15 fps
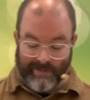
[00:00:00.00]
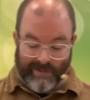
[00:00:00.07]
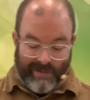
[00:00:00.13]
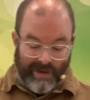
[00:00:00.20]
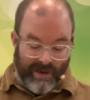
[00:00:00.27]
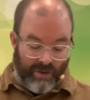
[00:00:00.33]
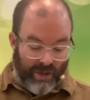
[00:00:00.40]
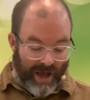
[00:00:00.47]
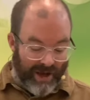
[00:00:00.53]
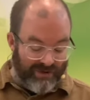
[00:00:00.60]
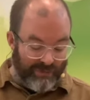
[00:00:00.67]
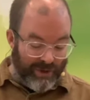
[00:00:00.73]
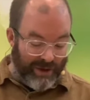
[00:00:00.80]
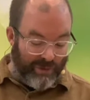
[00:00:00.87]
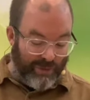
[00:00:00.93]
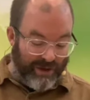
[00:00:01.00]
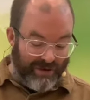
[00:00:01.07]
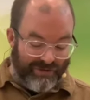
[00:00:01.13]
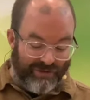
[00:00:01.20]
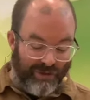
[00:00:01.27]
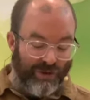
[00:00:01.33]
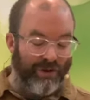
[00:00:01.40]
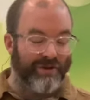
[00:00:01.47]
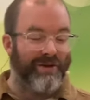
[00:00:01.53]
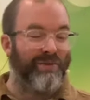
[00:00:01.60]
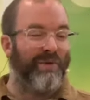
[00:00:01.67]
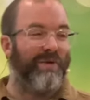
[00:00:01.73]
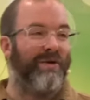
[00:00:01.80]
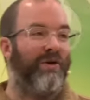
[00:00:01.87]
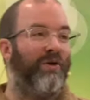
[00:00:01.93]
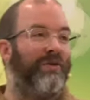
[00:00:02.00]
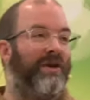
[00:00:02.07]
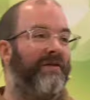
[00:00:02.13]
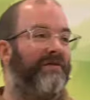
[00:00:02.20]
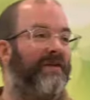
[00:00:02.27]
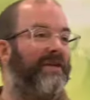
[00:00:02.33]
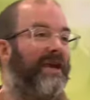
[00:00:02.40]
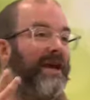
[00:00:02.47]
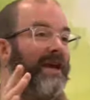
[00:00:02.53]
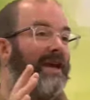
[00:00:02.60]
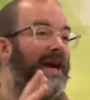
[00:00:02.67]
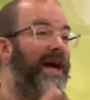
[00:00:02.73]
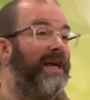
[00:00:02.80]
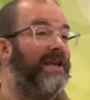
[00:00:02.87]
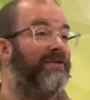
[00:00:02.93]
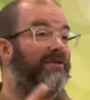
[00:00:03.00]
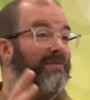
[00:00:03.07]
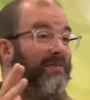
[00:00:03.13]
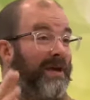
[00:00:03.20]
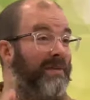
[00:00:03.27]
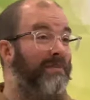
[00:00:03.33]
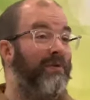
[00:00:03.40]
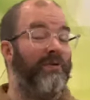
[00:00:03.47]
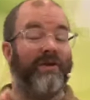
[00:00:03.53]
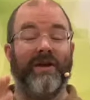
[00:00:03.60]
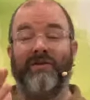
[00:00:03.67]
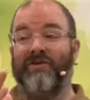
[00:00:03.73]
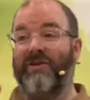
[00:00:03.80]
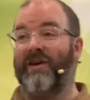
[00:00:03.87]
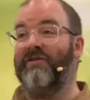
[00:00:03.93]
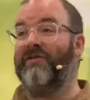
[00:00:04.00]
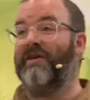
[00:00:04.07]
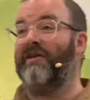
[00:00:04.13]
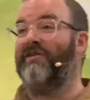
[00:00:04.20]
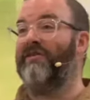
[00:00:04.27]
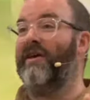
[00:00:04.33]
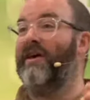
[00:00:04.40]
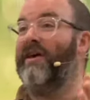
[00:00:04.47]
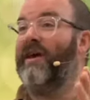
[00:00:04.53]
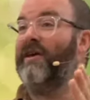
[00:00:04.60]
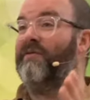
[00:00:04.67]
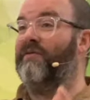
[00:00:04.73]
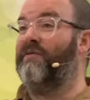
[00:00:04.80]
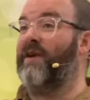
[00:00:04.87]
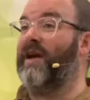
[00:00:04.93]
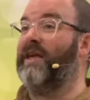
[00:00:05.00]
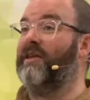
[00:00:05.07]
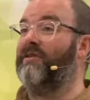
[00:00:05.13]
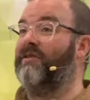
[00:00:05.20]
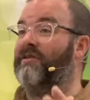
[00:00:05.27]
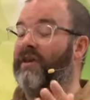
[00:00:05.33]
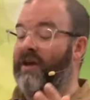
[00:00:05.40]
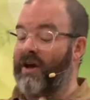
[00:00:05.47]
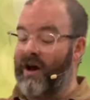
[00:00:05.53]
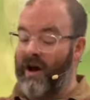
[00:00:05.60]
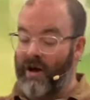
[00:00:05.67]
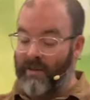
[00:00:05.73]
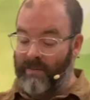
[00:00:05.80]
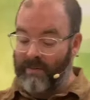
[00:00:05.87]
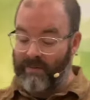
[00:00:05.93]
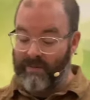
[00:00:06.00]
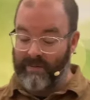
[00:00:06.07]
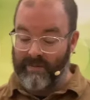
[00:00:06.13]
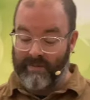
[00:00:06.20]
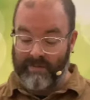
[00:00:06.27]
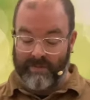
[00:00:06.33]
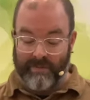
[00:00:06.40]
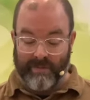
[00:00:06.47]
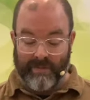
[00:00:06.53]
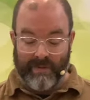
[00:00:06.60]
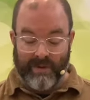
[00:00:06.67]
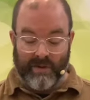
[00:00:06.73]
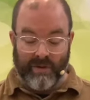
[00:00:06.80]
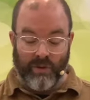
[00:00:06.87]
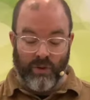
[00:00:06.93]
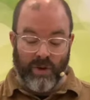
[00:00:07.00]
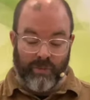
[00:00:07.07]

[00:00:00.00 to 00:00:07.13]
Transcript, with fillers: And then last week we saw, didn't we, all the different kinds of people that Jesus invites to come, who he